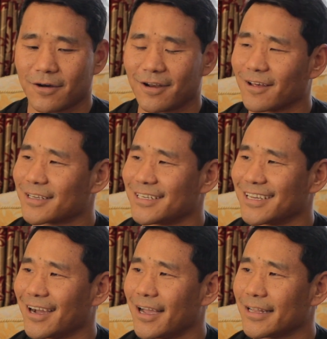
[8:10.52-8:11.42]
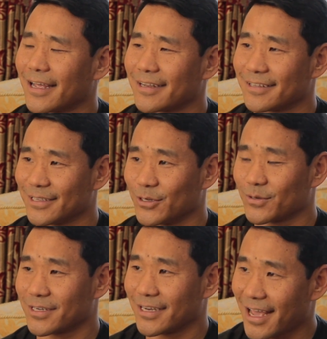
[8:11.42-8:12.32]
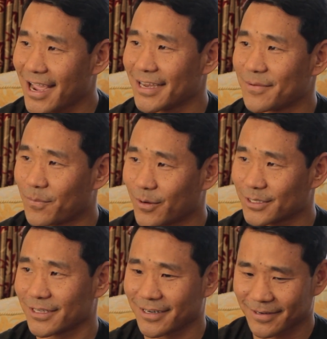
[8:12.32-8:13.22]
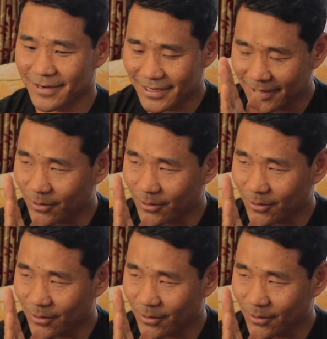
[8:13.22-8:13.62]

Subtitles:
unlucky guy that, you know, ninth person